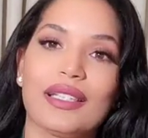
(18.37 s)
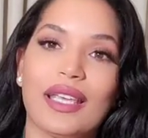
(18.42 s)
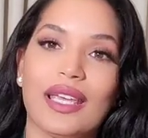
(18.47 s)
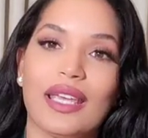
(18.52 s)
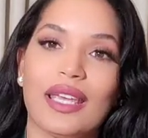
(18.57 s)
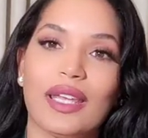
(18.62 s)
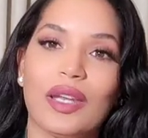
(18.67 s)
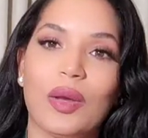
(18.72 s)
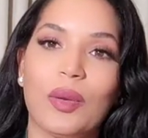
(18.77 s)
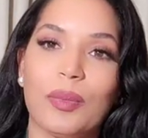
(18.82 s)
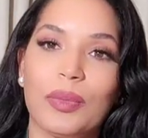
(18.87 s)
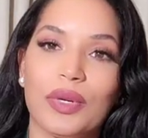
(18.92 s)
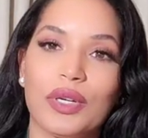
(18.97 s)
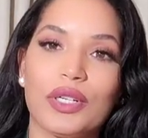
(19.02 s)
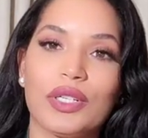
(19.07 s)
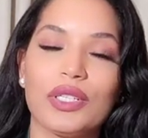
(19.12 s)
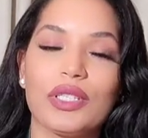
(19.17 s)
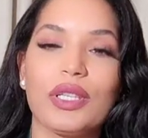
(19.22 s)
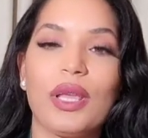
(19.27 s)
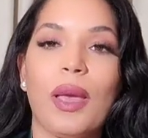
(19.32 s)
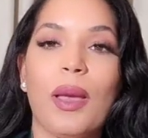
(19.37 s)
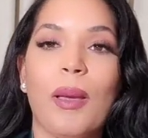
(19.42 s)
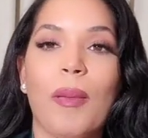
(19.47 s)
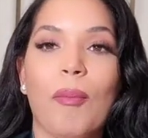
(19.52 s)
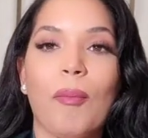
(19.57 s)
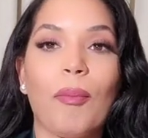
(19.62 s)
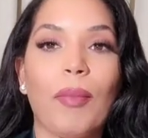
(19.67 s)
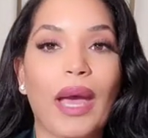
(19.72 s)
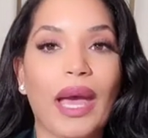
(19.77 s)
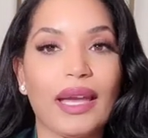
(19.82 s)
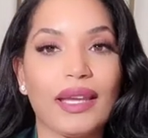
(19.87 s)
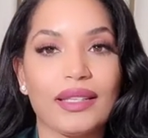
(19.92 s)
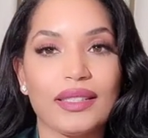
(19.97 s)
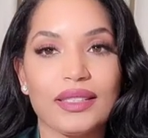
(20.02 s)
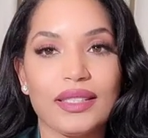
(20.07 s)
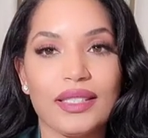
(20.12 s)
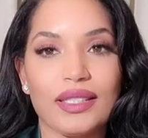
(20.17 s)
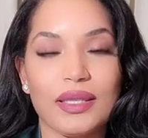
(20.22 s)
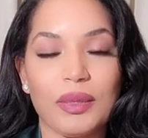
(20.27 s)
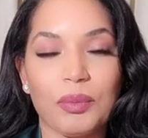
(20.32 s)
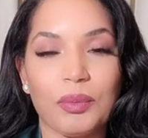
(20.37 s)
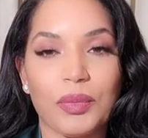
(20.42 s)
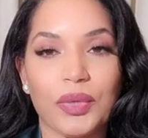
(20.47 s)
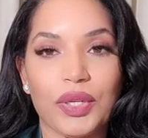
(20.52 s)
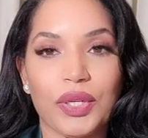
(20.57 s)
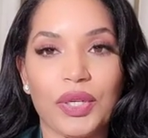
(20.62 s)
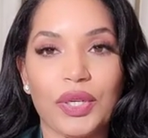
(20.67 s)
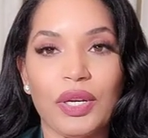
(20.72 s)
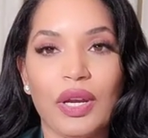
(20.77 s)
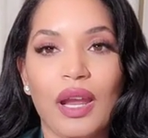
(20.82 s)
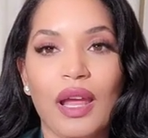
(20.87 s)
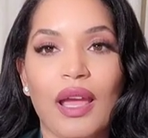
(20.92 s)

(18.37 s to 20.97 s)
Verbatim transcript: and a purse back in December.